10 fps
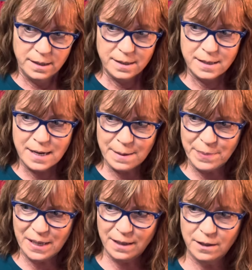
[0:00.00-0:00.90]

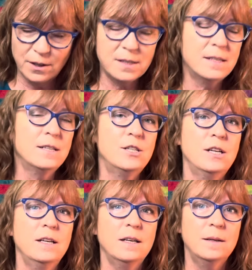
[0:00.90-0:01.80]
stamping and cross
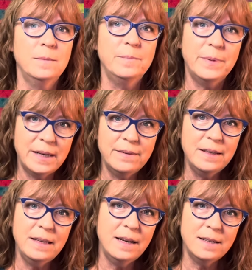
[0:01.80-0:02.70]
stitching and but
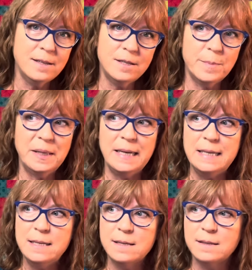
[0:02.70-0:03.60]
everything has its
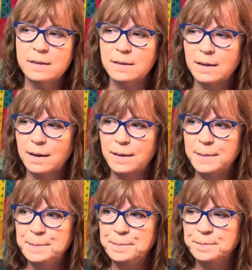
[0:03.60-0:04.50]
place.
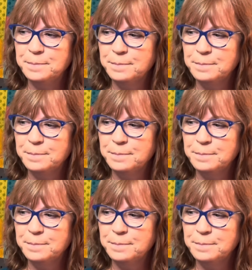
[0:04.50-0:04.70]
Um,